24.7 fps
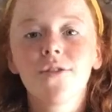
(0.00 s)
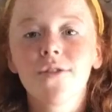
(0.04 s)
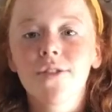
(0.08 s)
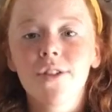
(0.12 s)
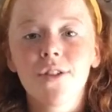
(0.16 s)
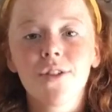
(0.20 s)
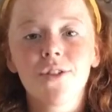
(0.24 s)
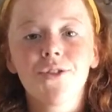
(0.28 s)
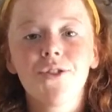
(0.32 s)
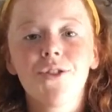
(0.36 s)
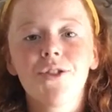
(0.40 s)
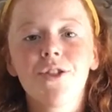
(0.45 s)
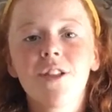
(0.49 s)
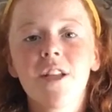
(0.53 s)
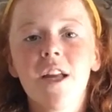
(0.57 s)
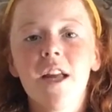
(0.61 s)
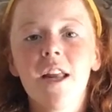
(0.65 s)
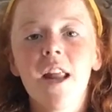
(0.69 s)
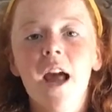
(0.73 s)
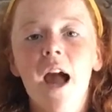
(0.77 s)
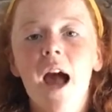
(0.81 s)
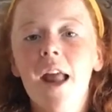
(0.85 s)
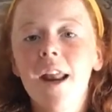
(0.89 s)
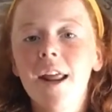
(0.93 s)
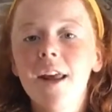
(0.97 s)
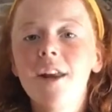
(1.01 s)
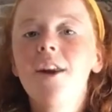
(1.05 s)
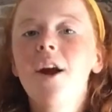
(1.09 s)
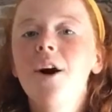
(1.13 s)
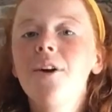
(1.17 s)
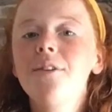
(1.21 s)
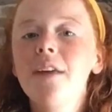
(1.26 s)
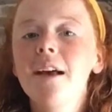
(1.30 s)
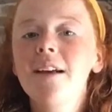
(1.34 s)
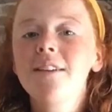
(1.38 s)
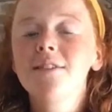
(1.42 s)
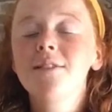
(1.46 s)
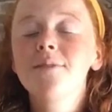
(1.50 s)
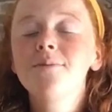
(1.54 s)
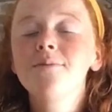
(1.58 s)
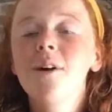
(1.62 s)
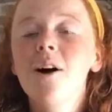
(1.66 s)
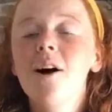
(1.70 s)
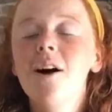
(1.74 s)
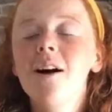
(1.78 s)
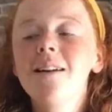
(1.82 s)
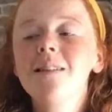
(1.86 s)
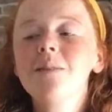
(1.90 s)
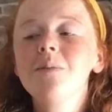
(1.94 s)
looks disgusting, and I know that
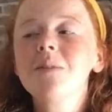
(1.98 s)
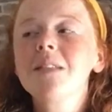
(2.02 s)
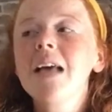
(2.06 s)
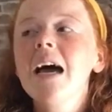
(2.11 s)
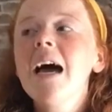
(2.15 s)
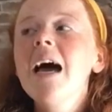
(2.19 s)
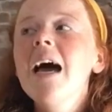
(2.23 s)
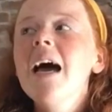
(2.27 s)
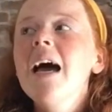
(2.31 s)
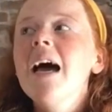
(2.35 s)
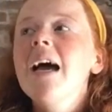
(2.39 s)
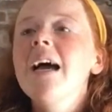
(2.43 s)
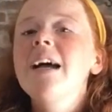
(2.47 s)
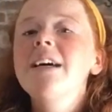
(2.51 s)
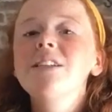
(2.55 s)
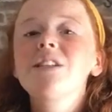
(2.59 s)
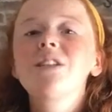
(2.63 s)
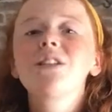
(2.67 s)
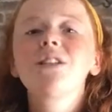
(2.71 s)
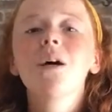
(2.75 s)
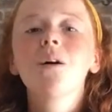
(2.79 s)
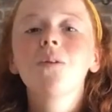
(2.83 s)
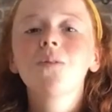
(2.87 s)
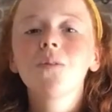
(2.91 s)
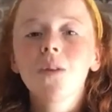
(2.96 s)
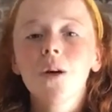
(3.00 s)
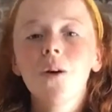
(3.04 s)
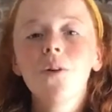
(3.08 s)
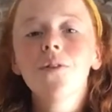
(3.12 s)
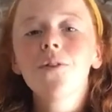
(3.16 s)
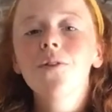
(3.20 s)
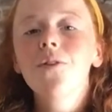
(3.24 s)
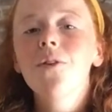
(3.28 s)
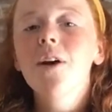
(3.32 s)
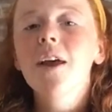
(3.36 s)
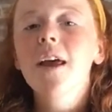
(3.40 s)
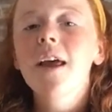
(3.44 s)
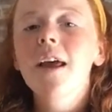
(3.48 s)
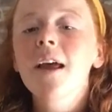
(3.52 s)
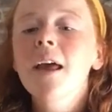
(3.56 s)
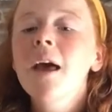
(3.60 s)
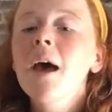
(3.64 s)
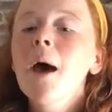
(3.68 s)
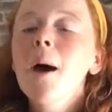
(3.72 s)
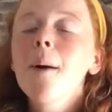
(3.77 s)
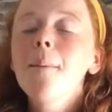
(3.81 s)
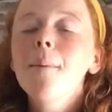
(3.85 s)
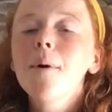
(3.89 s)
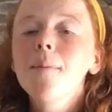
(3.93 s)
sometimes it's so annoying,
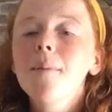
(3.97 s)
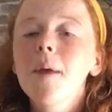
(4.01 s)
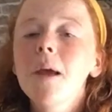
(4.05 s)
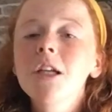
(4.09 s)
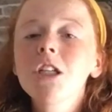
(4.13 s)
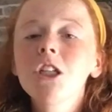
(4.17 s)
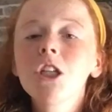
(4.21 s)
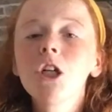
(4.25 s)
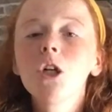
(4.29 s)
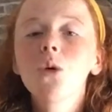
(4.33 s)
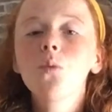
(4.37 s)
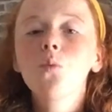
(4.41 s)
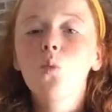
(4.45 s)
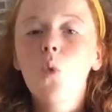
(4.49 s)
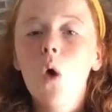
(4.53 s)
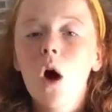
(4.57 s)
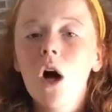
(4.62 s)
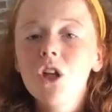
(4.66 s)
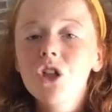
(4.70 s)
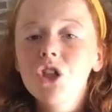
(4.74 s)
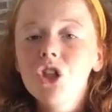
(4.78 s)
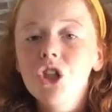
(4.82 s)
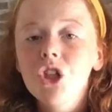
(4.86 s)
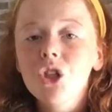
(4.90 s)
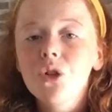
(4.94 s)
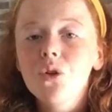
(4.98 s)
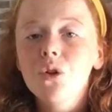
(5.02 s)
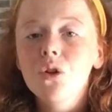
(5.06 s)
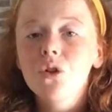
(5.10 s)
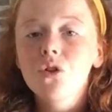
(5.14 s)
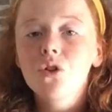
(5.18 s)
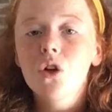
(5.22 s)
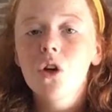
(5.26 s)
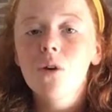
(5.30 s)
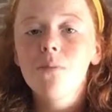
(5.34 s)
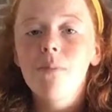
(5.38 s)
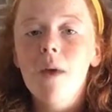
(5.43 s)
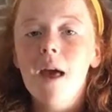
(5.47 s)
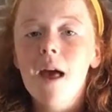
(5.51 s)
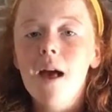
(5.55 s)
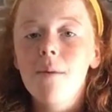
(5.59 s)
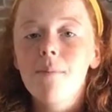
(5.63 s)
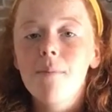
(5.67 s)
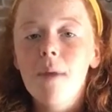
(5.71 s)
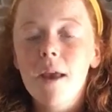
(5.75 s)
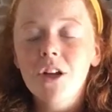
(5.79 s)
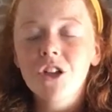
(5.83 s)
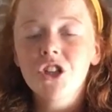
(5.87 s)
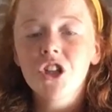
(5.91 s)
but make sure whilst you're doing a
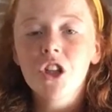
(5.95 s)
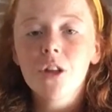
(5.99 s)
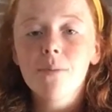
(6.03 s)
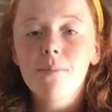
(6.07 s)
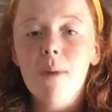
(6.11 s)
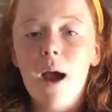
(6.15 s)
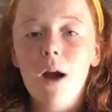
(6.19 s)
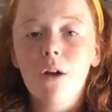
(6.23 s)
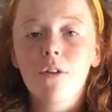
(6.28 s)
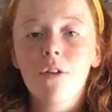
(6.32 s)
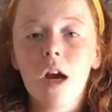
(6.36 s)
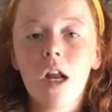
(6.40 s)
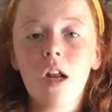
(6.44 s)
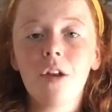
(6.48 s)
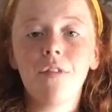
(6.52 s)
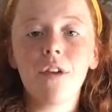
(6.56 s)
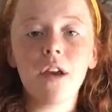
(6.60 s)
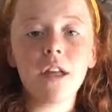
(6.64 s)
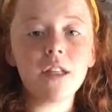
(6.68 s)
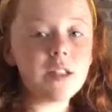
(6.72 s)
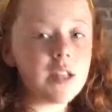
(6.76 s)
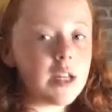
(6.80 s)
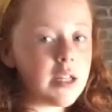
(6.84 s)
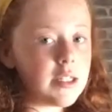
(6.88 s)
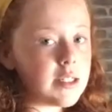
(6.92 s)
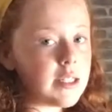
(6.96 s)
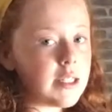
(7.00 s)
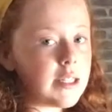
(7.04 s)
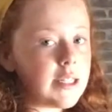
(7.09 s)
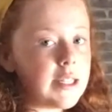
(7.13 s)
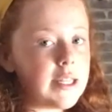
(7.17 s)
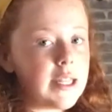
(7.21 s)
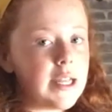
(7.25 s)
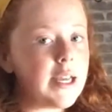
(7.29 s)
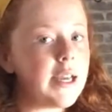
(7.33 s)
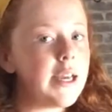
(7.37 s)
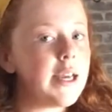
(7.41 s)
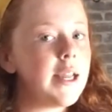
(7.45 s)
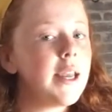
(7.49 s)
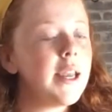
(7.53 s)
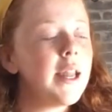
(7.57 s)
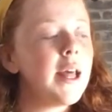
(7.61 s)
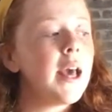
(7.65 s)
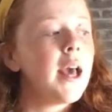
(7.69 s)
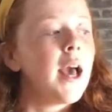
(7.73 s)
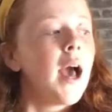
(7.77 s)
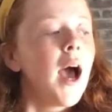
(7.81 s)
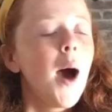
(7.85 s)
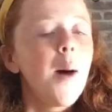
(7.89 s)
thumbnail, make sure the background of it is nice and
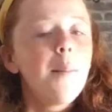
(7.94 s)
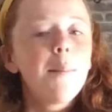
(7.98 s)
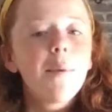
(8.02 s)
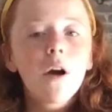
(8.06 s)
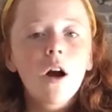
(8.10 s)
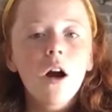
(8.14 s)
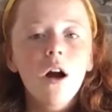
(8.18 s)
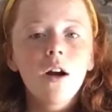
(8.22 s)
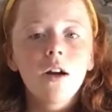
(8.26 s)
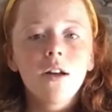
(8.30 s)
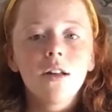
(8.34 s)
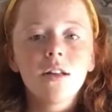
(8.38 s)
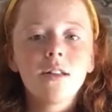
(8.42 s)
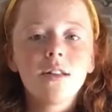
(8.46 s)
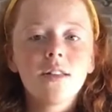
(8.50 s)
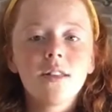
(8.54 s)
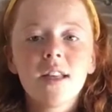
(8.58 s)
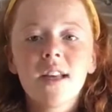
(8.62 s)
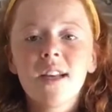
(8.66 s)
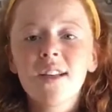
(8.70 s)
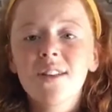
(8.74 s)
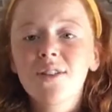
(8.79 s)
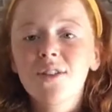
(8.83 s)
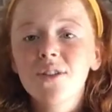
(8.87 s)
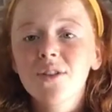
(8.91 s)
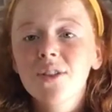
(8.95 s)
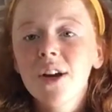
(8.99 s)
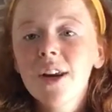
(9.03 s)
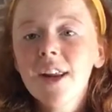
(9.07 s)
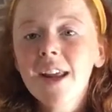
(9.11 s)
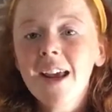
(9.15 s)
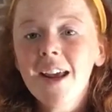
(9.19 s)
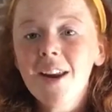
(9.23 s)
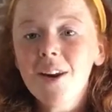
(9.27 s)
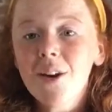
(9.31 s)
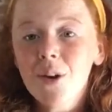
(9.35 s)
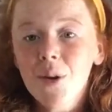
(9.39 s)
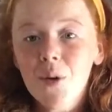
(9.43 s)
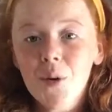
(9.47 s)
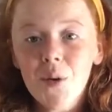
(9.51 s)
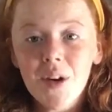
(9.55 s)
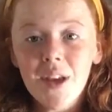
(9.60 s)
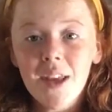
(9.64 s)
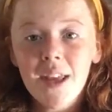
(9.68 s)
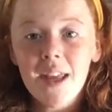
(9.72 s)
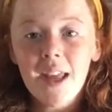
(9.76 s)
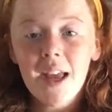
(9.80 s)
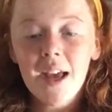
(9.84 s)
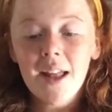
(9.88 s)
clean, because it's just gonna
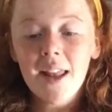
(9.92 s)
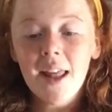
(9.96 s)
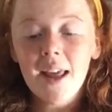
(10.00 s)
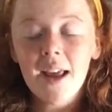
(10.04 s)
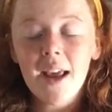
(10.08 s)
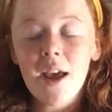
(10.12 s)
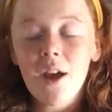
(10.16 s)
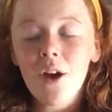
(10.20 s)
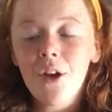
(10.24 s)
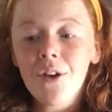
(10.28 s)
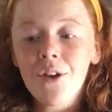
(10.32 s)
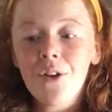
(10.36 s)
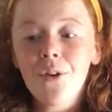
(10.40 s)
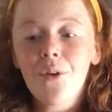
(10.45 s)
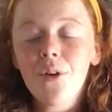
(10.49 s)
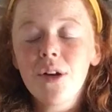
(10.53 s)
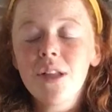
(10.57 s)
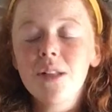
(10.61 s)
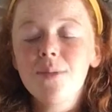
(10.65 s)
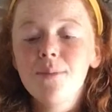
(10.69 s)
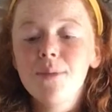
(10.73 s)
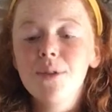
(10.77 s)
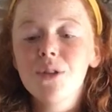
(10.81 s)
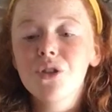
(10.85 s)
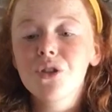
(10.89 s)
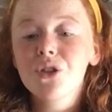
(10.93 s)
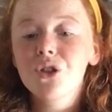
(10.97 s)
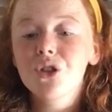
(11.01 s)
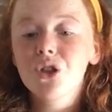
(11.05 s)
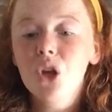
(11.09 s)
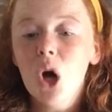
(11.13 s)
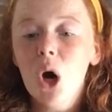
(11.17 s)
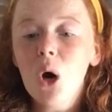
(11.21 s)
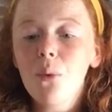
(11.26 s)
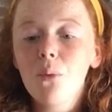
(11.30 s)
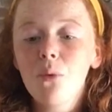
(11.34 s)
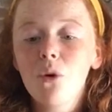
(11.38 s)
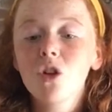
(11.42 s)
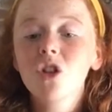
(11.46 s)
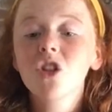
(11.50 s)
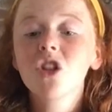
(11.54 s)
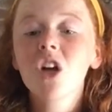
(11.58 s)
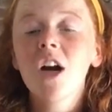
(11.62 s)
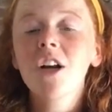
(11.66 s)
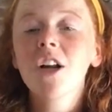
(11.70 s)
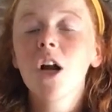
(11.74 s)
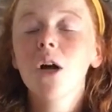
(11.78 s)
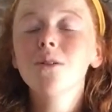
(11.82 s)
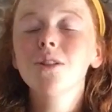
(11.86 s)
annoy, like, it annoys me so much.
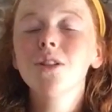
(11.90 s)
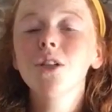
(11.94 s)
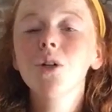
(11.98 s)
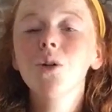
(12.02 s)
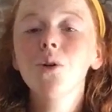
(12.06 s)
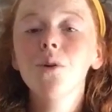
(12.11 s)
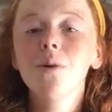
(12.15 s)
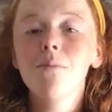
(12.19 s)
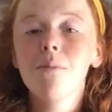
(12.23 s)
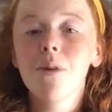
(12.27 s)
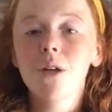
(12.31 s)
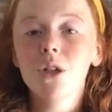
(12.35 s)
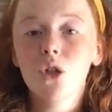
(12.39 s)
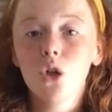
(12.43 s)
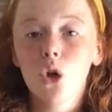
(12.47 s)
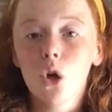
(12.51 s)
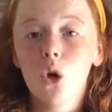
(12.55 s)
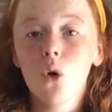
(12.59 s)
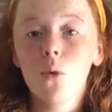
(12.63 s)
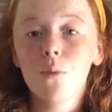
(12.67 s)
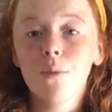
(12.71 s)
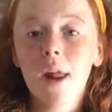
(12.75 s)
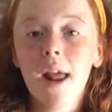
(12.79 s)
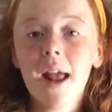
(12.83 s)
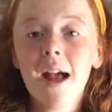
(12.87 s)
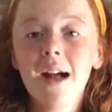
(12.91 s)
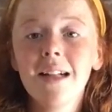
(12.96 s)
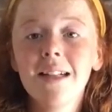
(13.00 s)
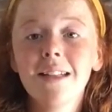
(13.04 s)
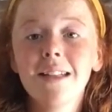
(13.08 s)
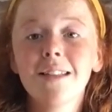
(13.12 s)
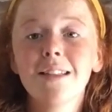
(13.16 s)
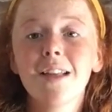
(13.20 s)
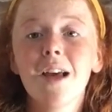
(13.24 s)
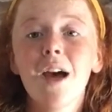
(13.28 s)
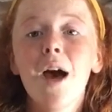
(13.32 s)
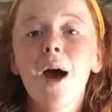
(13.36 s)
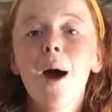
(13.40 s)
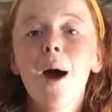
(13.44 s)
I don't do it with my thumbnails,